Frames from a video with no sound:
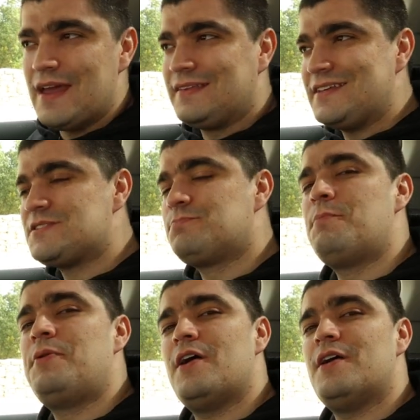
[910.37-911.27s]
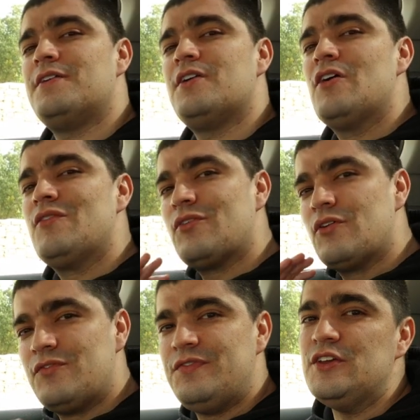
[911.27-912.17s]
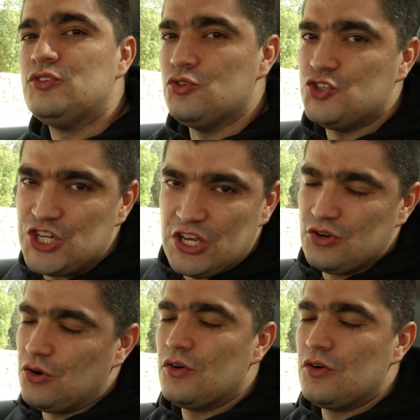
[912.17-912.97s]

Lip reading: it is prepared for V2G